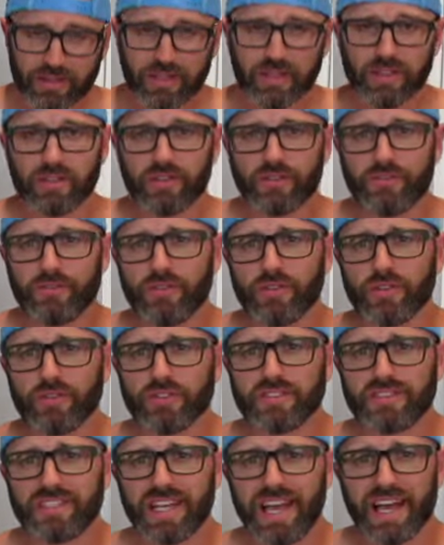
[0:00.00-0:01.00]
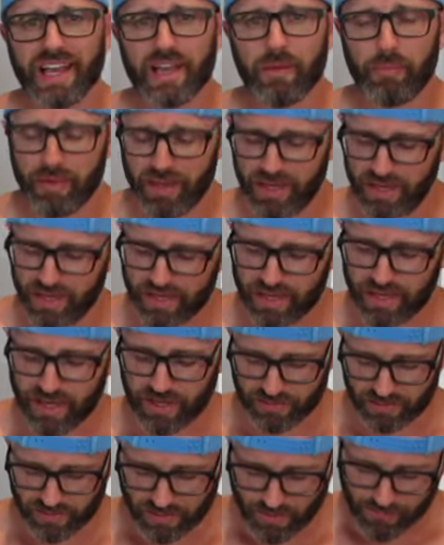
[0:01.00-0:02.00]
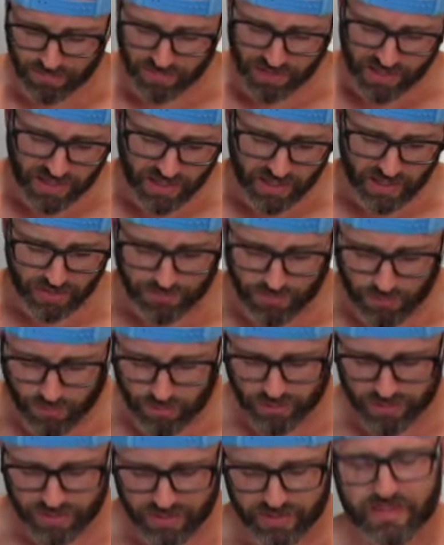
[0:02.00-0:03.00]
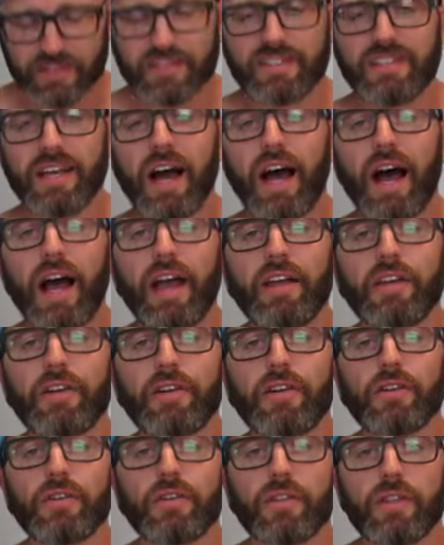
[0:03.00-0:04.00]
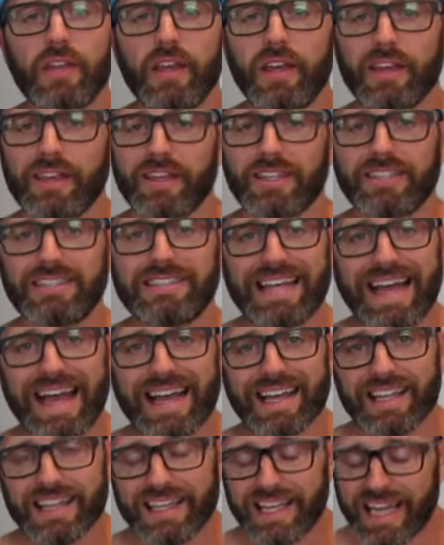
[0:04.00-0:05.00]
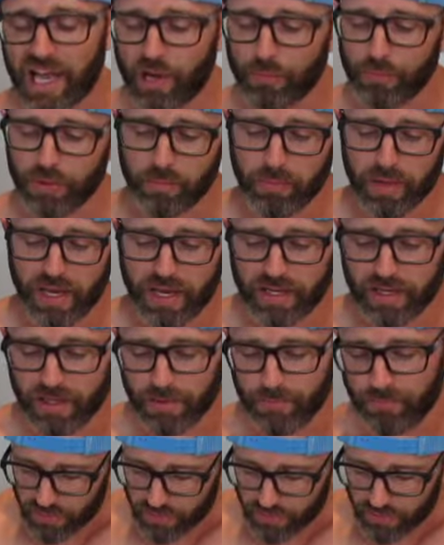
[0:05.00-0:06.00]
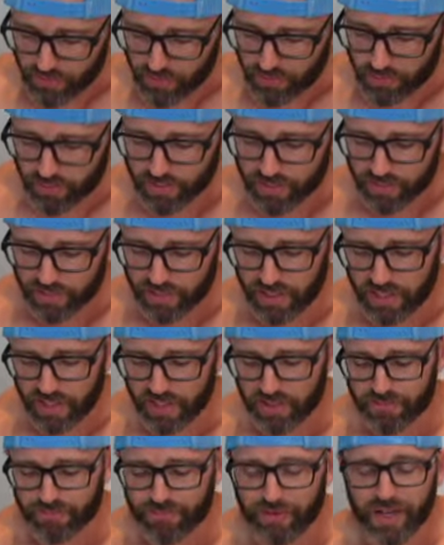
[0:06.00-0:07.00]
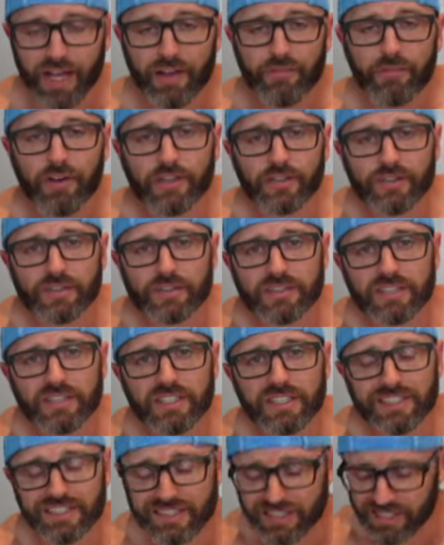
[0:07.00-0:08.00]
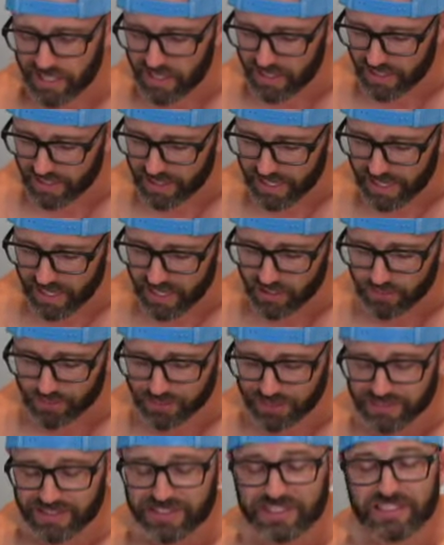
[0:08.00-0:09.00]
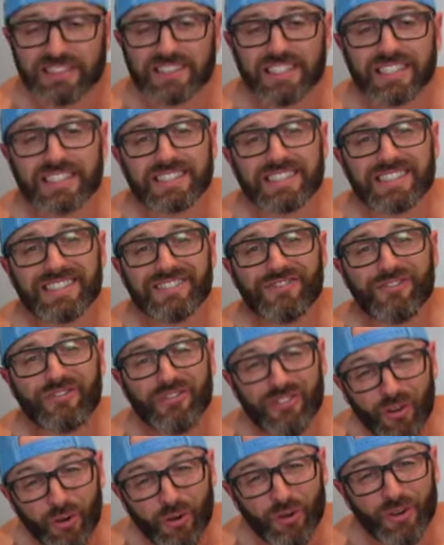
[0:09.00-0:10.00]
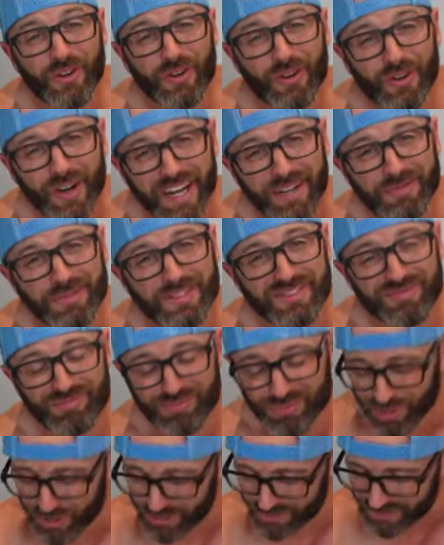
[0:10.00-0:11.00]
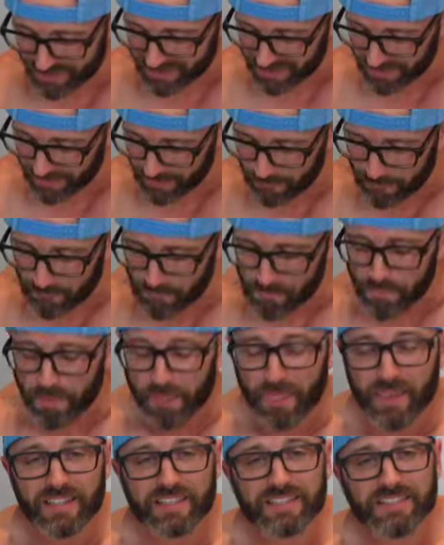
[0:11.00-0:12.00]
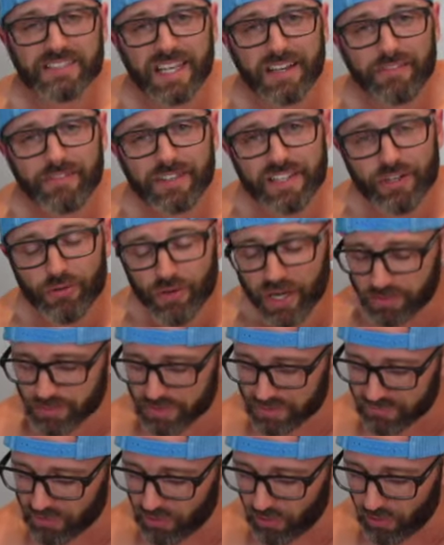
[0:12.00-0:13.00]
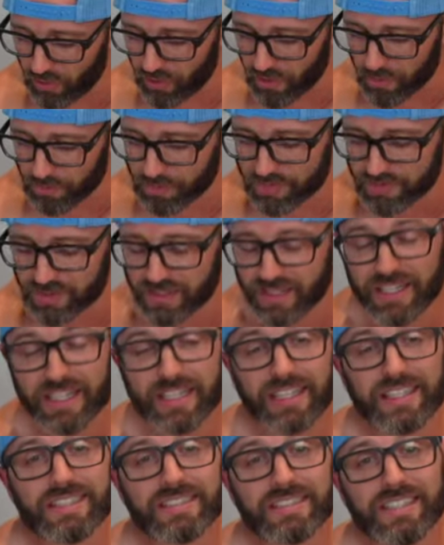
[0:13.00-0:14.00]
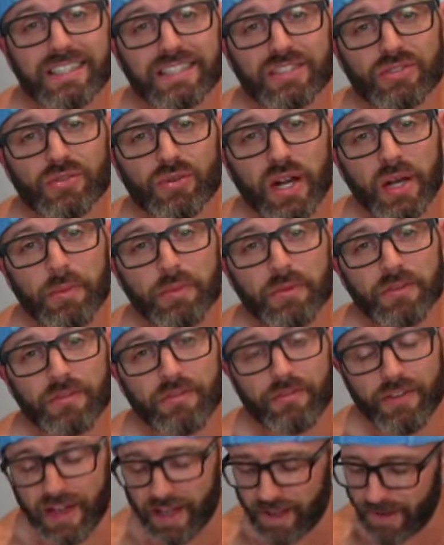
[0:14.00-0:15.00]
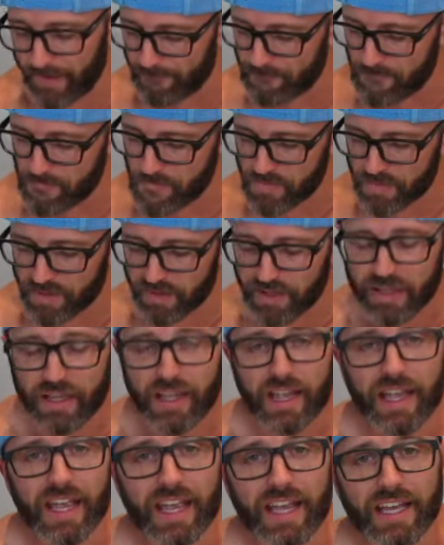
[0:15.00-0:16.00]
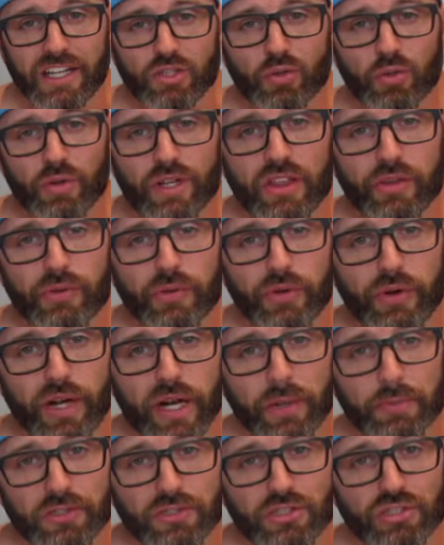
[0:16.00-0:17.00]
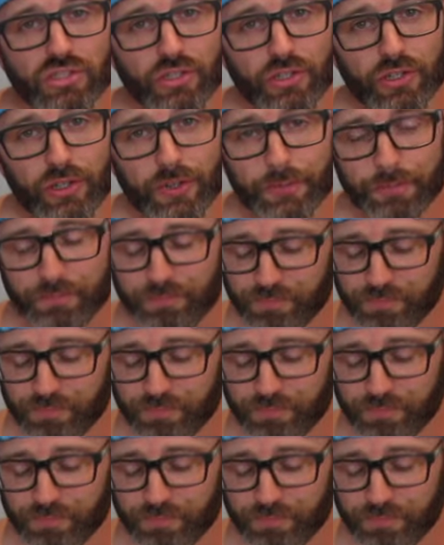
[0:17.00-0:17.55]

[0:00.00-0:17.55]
This full stack of pancakes. If you eat this entire thing exactly how we made it, you are looking at 568 calories, 64 grams of protein, 70 grams of carbs, 6 grams of fat, and 23 grams of sugar